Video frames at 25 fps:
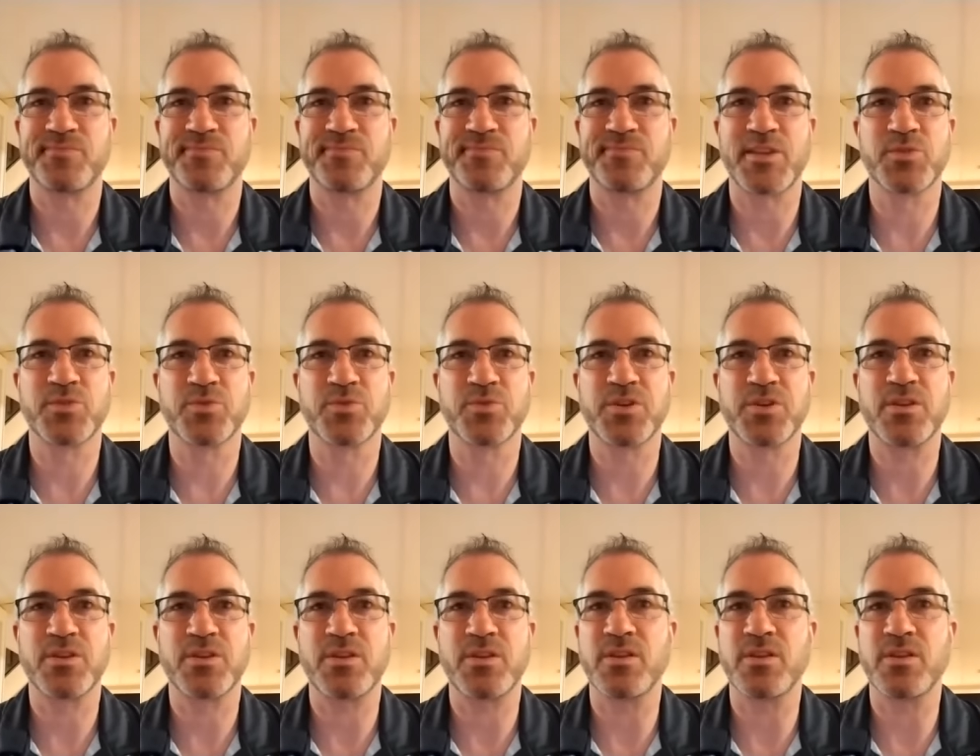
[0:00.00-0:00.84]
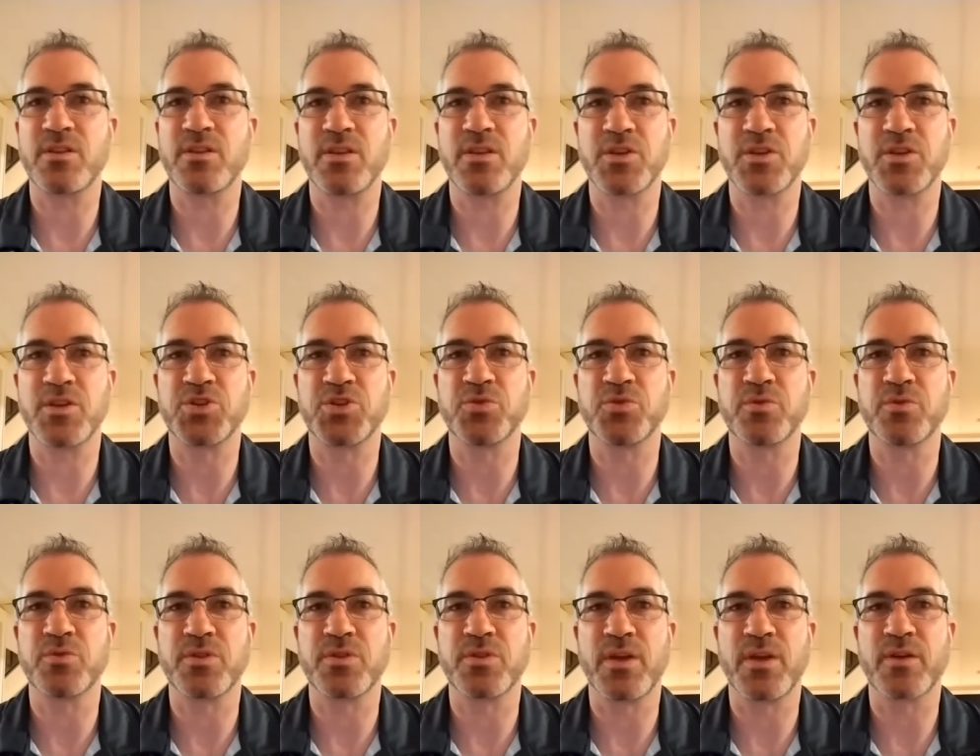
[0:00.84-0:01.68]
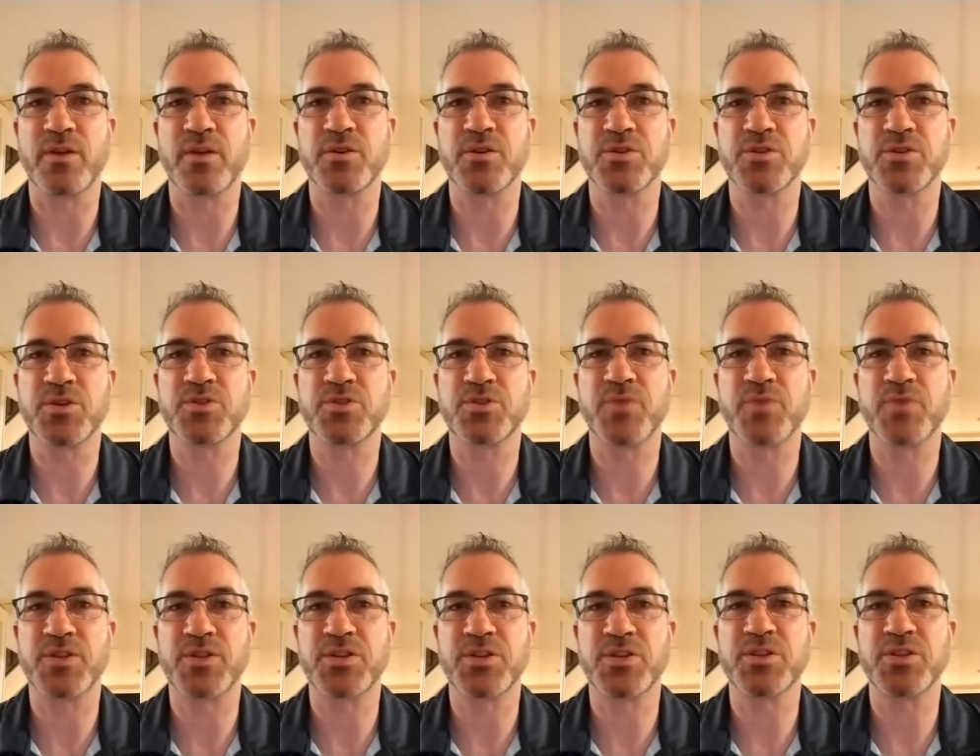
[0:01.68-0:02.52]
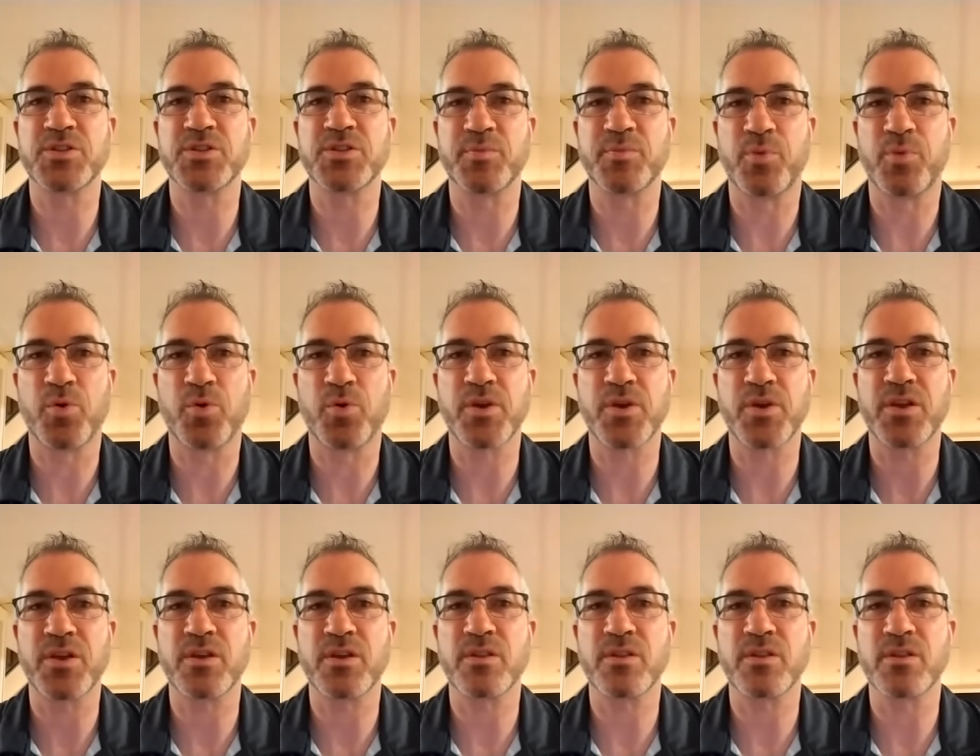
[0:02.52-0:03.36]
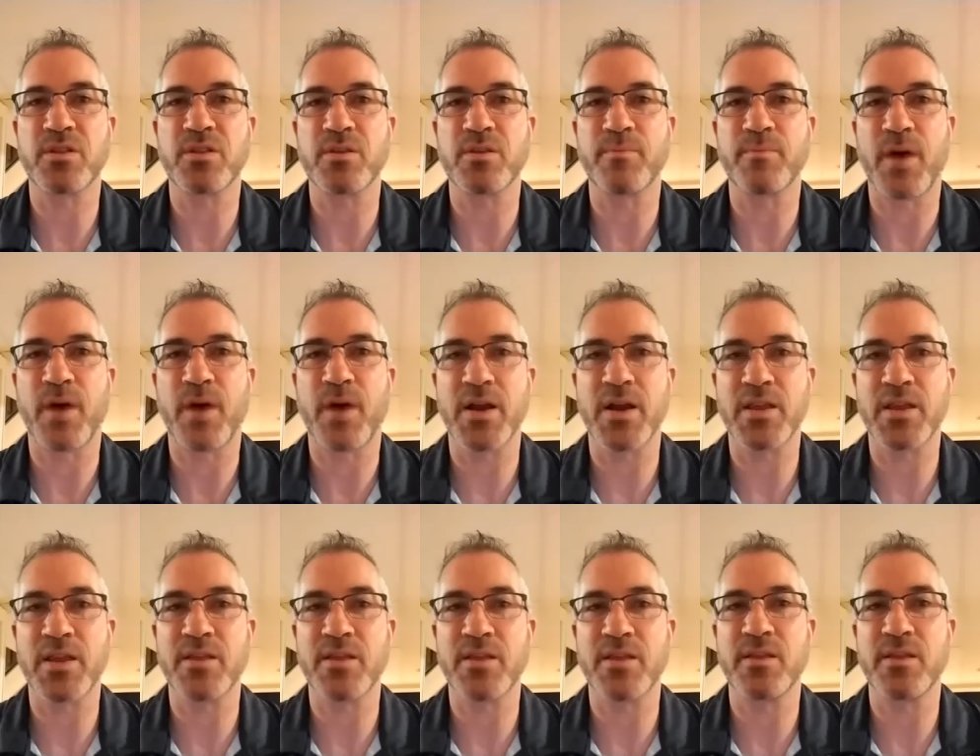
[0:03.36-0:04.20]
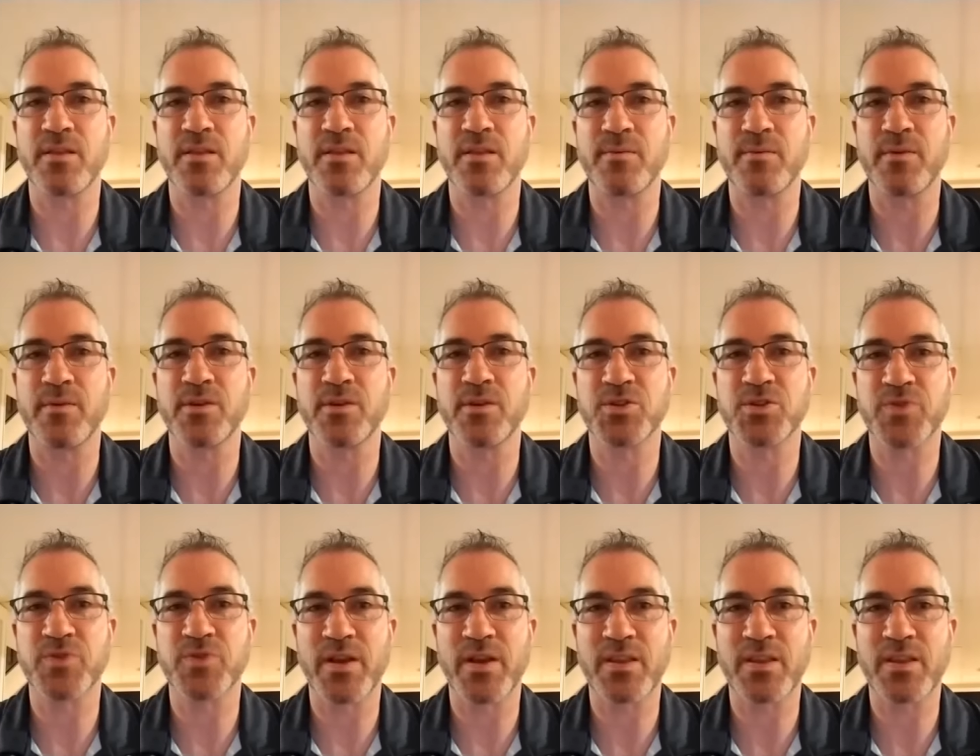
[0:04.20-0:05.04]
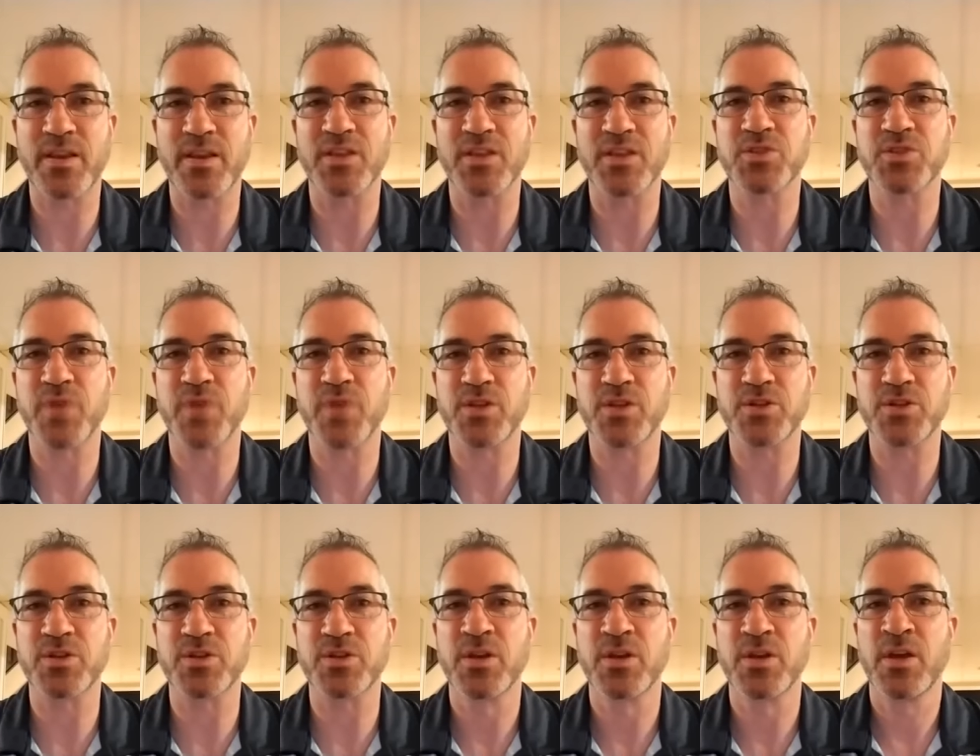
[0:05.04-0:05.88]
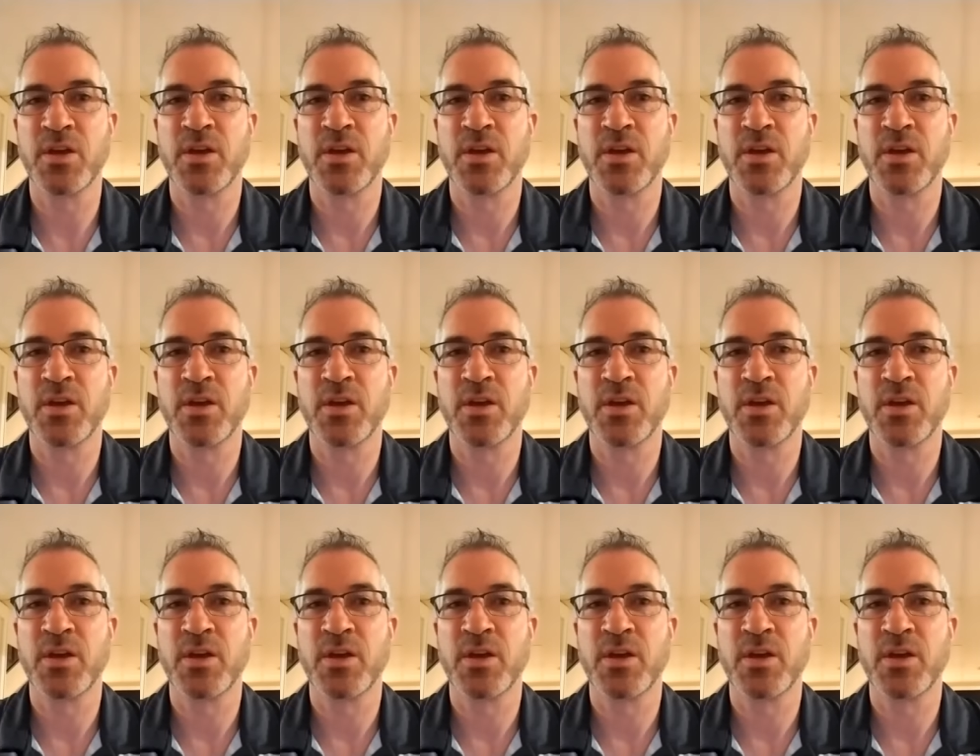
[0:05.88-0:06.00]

That's really the, the issue there is stretching, supporting the body and, strengthening and stretching.